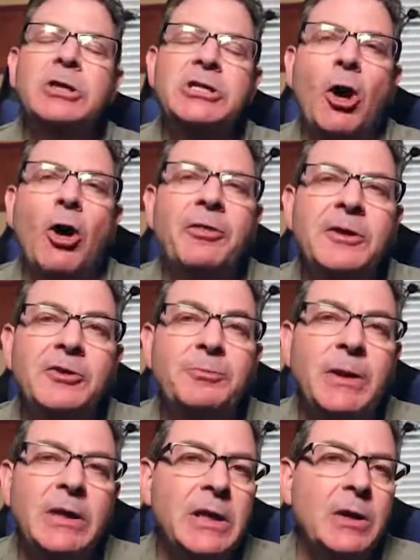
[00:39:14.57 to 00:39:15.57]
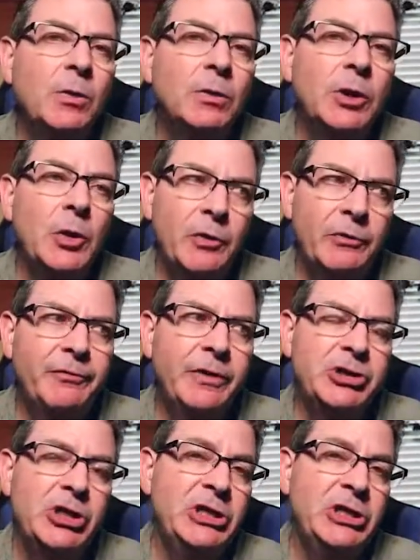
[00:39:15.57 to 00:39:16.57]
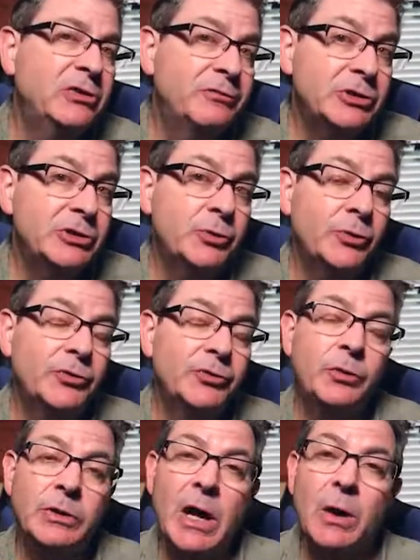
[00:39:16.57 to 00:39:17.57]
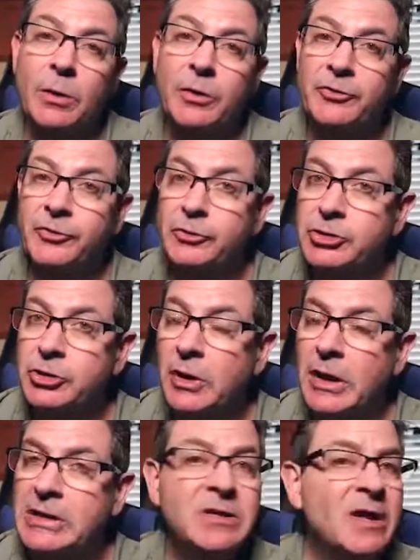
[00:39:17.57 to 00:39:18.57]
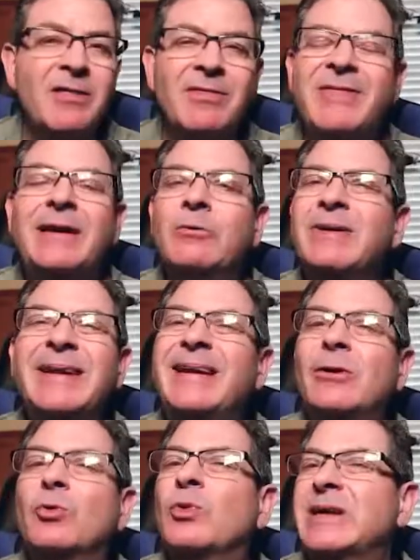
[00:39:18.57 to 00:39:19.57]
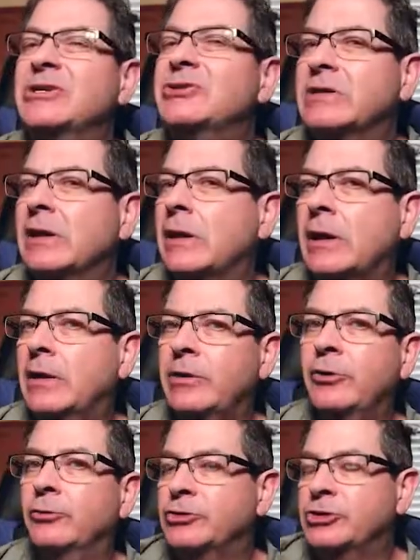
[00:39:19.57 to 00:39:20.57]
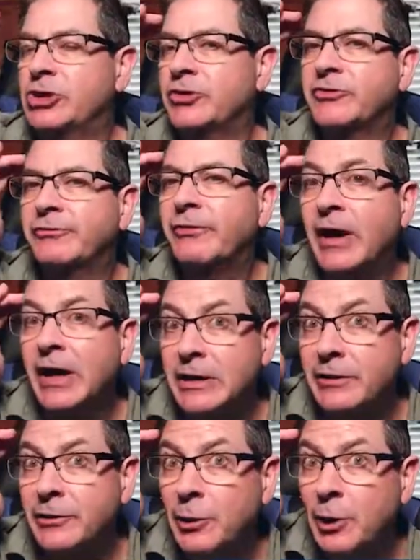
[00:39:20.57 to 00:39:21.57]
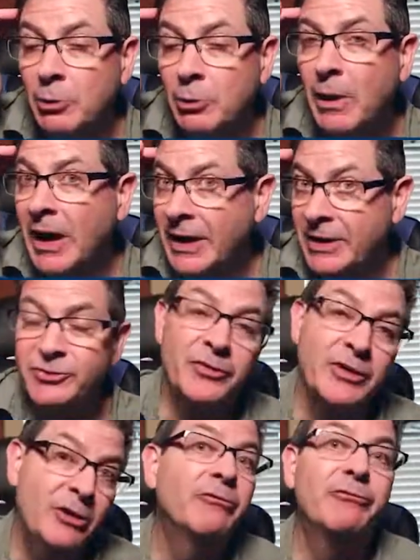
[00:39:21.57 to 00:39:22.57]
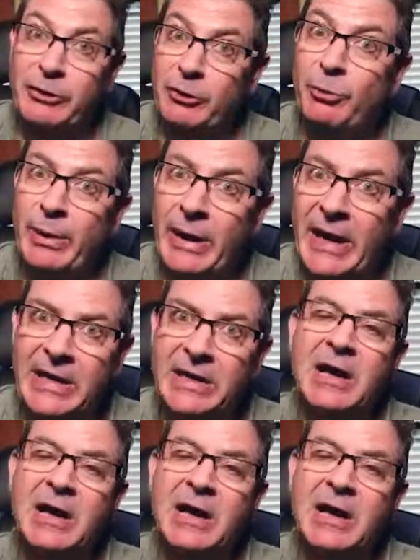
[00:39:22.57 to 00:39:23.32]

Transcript: all things being equal, lower functioning individuals who are not well socialized, they don't need a reason to hit you to justify it in their own mind so they don't feel bad.